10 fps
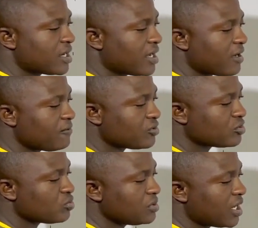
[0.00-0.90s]
I can have this
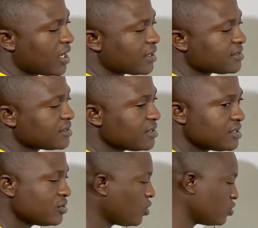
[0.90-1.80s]
one to be x
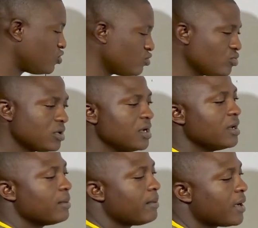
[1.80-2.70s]
is equal to
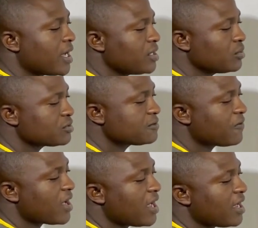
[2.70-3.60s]
minus
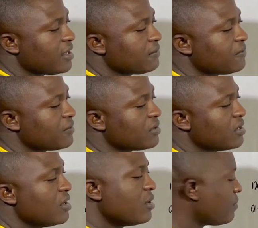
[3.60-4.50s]
5
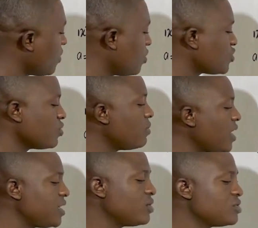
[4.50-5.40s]
plus or
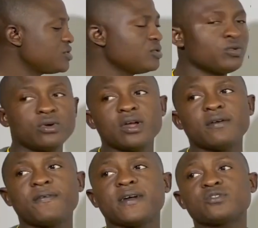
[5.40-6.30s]
minus,
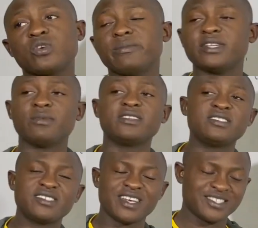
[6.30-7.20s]
5 square in
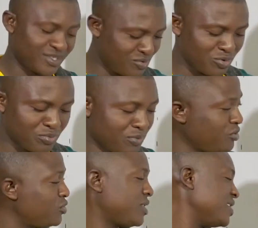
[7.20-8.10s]
mathematics. So, people
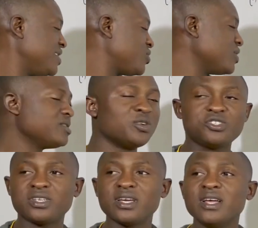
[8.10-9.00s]
used to get this one
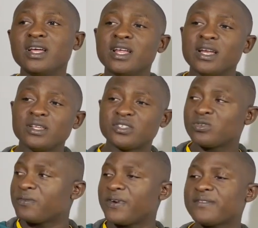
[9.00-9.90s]
logic. It's
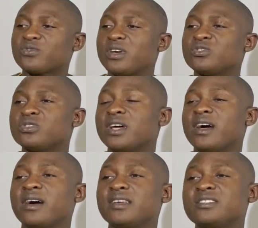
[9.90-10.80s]
not 5 square,
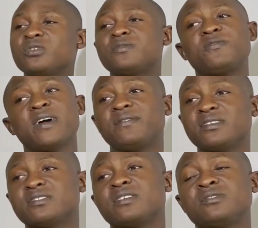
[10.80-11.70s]
it's not
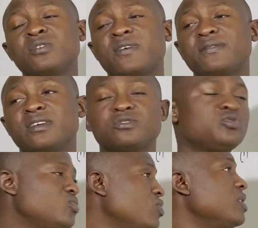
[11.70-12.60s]
5 times
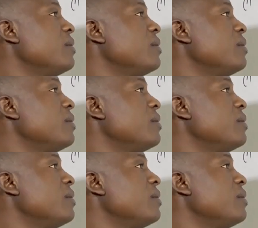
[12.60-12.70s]
2.